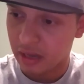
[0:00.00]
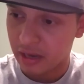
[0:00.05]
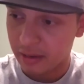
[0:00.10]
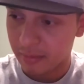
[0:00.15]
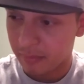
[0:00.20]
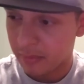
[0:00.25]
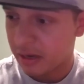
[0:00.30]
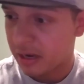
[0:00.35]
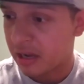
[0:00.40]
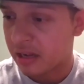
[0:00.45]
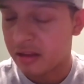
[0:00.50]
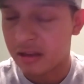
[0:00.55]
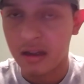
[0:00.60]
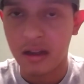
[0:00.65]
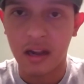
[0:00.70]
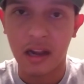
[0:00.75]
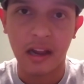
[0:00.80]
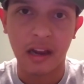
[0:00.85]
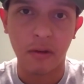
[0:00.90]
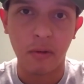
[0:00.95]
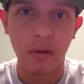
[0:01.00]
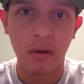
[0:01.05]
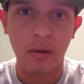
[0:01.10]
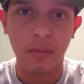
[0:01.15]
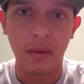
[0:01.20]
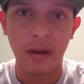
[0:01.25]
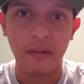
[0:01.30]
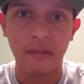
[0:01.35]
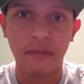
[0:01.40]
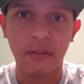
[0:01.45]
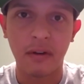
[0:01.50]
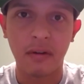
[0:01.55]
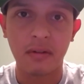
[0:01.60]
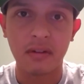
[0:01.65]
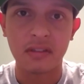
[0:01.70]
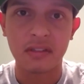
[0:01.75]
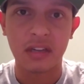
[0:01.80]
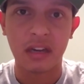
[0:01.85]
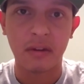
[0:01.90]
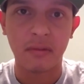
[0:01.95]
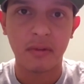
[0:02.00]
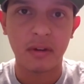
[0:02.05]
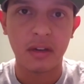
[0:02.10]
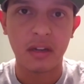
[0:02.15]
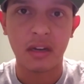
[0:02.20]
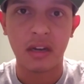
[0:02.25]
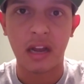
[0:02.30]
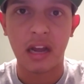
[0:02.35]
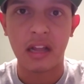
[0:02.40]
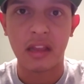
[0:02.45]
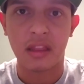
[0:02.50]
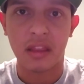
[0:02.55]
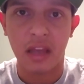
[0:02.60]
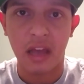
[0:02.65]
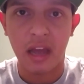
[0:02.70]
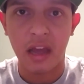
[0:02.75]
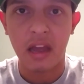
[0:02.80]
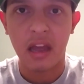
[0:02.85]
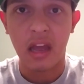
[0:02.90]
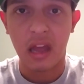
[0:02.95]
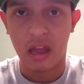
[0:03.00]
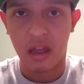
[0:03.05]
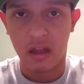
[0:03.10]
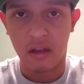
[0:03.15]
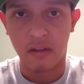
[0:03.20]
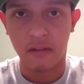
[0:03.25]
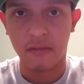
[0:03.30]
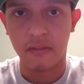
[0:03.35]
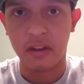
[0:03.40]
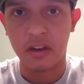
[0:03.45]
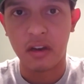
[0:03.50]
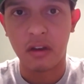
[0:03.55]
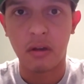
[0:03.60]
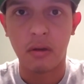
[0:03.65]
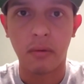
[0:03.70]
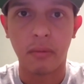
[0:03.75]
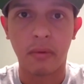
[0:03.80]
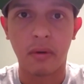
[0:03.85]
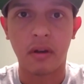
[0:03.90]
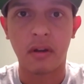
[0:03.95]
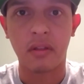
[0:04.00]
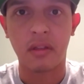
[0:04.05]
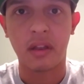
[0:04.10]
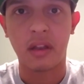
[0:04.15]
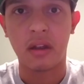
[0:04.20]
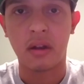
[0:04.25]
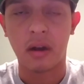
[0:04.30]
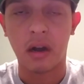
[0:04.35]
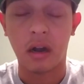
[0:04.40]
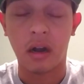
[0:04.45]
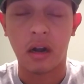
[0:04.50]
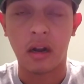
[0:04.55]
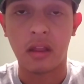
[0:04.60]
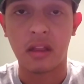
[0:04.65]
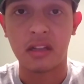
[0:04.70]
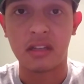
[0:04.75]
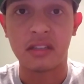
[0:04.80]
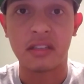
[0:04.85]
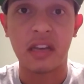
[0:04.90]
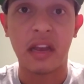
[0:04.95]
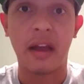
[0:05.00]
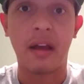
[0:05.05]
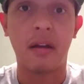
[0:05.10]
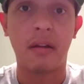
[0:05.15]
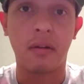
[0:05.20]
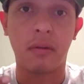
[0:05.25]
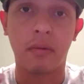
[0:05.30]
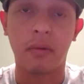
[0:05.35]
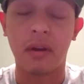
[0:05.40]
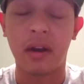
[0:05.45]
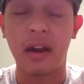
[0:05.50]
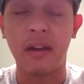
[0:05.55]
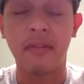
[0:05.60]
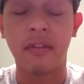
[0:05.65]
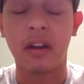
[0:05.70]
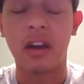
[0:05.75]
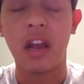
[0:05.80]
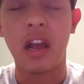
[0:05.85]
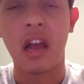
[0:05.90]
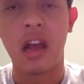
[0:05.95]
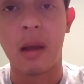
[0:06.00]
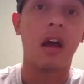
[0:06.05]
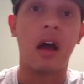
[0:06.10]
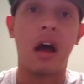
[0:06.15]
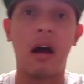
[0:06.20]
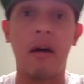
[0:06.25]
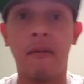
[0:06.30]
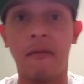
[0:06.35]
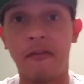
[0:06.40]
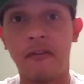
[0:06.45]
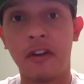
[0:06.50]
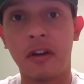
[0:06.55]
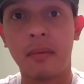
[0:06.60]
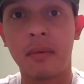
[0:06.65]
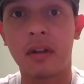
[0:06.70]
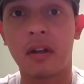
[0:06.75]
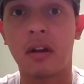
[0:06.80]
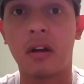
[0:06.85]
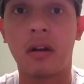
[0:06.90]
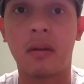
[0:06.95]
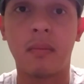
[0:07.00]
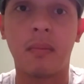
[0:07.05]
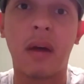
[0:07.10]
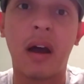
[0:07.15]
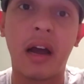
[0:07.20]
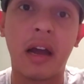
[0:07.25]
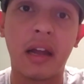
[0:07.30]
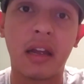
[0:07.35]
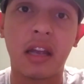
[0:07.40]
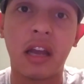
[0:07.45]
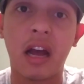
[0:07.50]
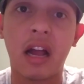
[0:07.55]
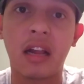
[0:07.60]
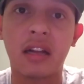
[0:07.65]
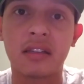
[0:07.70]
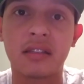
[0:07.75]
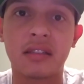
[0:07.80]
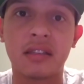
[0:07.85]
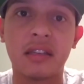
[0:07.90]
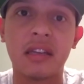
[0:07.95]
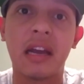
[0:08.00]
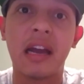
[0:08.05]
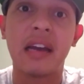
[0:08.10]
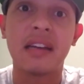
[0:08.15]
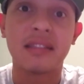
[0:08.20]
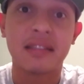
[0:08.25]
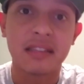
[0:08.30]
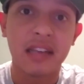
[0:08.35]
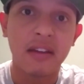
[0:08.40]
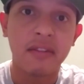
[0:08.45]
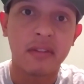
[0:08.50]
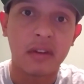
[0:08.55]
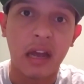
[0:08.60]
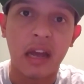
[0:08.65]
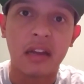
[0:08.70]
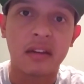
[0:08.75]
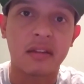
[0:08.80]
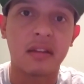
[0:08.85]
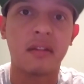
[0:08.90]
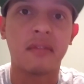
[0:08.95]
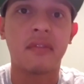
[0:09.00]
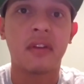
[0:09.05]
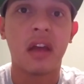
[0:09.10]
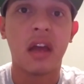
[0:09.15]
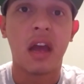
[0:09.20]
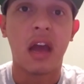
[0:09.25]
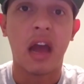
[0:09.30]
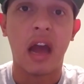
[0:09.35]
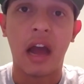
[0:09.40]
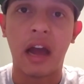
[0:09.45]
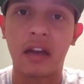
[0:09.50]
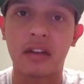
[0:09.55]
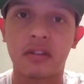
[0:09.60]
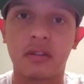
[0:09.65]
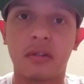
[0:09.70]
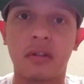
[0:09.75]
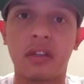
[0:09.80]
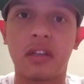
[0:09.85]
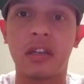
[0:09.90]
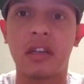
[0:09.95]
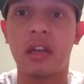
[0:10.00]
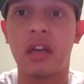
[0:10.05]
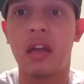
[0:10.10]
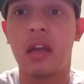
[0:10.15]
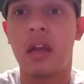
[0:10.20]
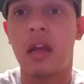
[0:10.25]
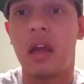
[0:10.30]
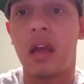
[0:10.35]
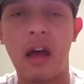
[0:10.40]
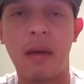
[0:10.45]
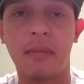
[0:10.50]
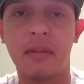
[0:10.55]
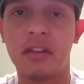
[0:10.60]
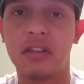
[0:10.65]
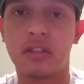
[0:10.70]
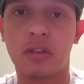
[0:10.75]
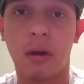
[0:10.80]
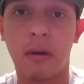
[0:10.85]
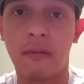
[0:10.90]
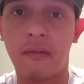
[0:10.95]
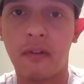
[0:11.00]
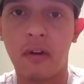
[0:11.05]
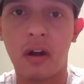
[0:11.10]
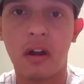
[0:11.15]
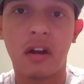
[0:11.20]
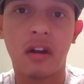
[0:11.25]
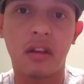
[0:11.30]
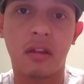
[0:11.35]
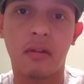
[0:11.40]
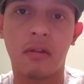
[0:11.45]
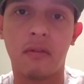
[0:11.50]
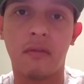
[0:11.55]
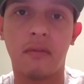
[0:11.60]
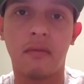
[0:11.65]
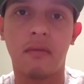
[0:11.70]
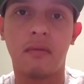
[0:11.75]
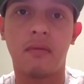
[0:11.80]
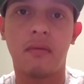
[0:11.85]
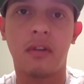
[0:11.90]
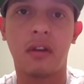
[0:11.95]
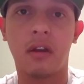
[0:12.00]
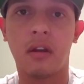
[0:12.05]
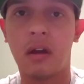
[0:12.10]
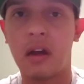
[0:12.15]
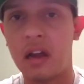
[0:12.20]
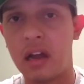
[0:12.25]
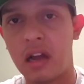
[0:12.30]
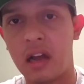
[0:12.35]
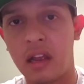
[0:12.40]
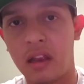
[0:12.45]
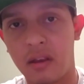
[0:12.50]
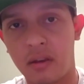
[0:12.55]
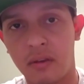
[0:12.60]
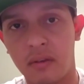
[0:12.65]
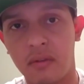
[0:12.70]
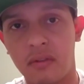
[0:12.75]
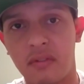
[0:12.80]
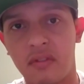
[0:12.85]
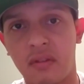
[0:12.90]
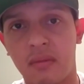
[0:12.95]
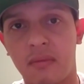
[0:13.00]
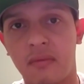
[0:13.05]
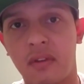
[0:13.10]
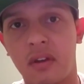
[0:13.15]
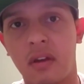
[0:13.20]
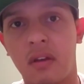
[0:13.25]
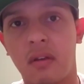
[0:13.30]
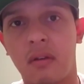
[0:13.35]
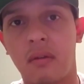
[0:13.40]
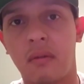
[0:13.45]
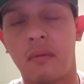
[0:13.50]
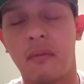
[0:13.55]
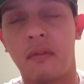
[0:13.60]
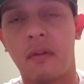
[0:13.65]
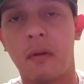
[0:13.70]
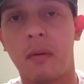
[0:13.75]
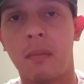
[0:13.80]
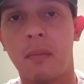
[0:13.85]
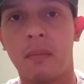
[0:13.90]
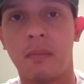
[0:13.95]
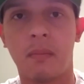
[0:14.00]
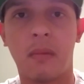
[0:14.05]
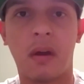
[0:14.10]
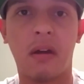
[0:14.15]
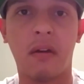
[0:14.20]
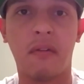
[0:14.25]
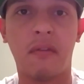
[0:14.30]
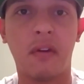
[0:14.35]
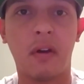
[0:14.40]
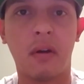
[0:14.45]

Like me, I thought like, well, my phone is not really not that video worthy or the sound or whatever. I'm filming on my Galaxy S7 Active actually. I mean so far the you know I, I use some video from my